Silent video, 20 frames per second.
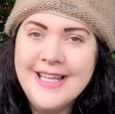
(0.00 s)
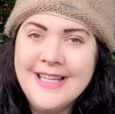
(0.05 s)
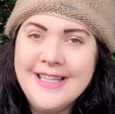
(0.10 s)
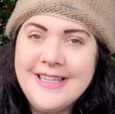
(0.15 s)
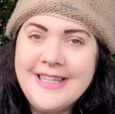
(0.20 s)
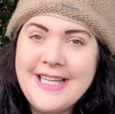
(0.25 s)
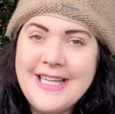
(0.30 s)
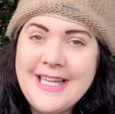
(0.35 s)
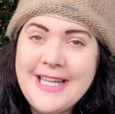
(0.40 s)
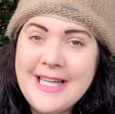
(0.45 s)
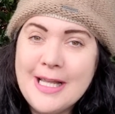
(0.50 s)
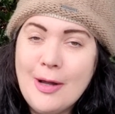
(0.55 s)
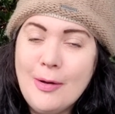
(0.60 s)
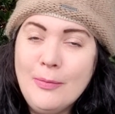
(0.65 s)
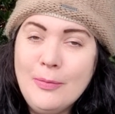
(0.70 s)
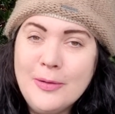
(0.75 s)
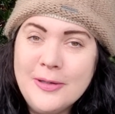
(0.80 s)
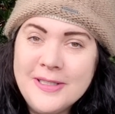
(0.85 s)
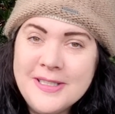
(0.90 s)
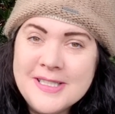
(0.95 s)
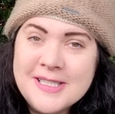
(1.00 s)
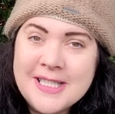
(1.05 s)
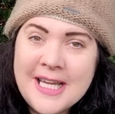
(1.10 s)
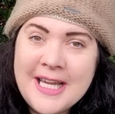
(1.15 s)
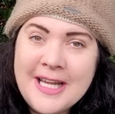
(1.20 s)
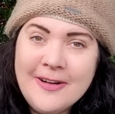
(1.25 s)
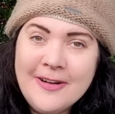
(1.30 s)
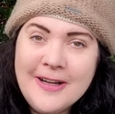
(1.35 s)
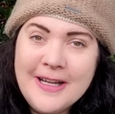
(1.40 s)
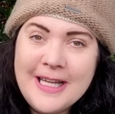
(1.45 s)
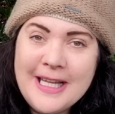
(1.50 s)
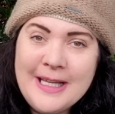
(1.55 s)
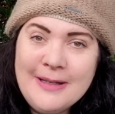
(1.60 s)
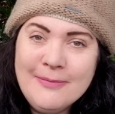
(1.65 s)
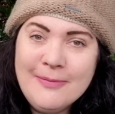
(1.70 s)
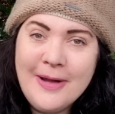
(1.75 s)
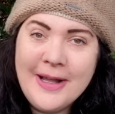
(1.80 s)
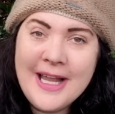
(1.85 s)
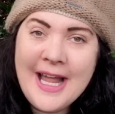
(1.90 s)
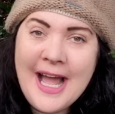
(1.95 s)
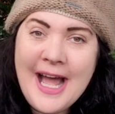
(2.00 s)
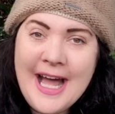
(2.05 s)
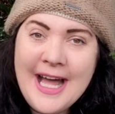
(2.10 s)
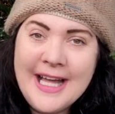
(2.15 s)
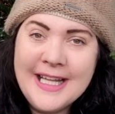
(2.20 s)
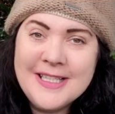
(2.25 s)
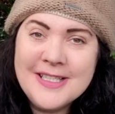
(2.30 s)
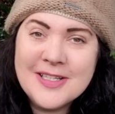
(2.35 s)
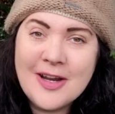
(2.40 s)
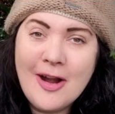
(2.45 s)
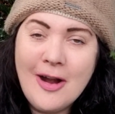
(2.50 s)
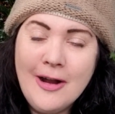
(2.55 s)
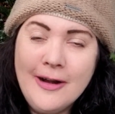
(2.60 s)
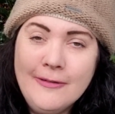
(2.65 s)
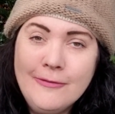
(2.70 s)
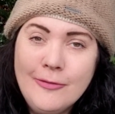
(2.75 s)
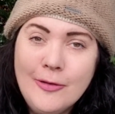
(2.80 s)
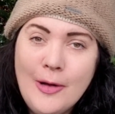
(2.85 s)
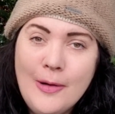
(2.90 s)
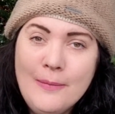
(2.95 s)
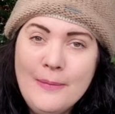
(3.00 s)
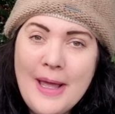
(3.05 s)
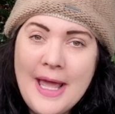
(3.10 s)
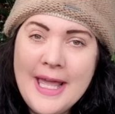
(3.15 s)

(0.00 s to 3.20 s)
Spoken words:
The ones here in my hand are from